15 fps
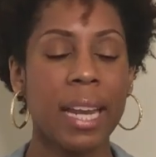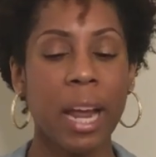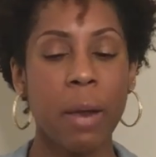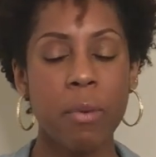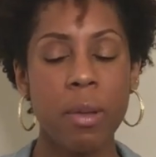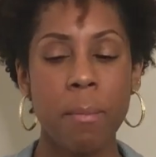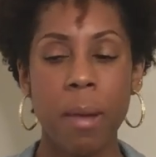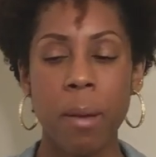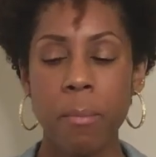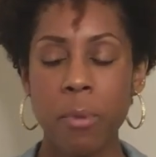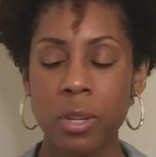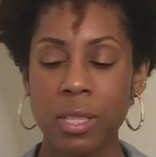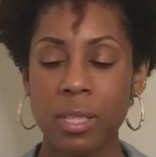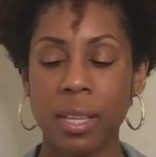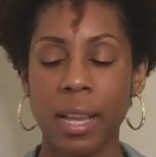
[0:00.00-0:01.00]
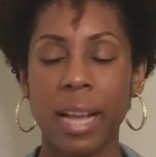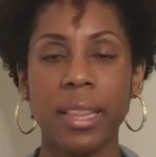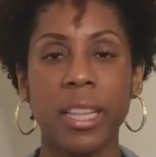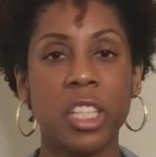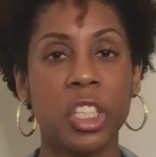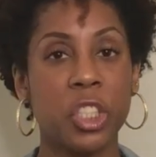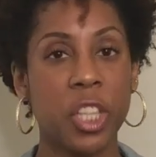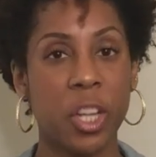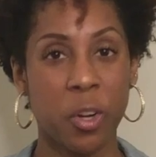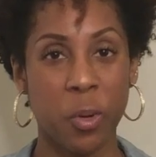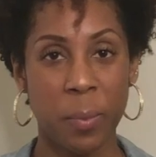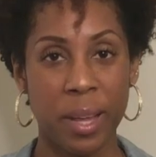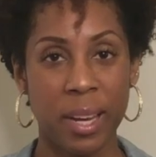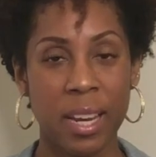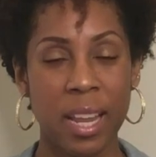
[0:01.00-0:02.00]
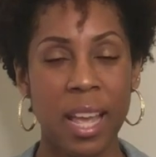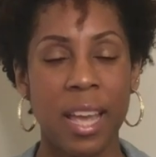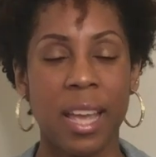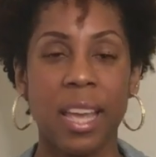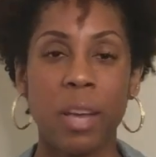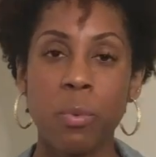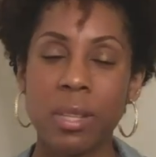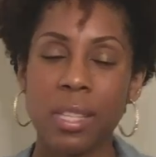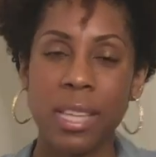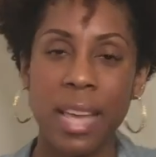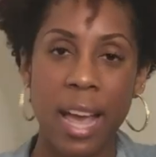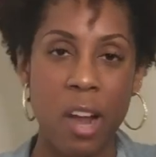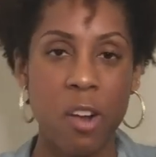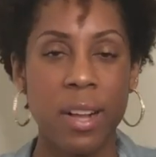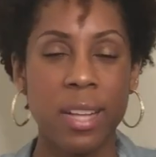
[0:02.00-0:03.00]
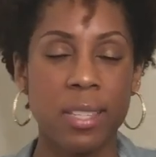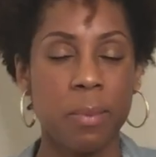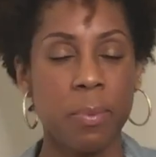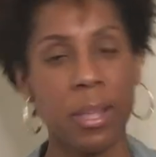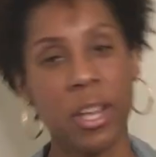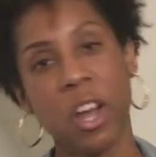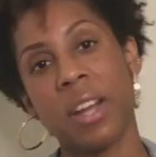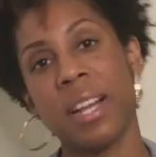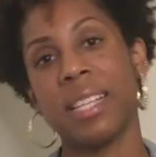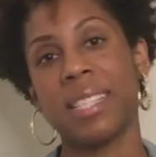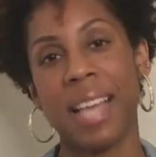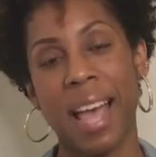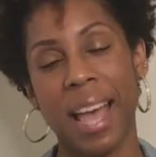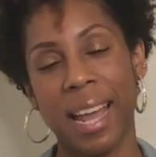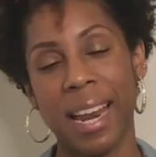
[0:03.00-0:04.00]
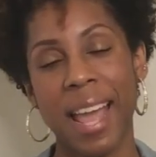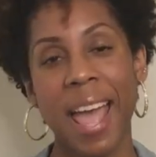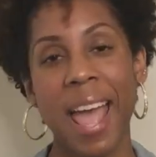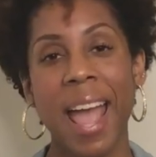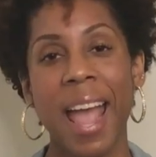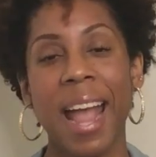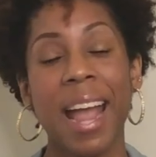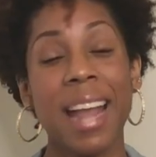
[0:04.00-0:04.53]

And I remember seeing this gentleman. He was carrying something on his head.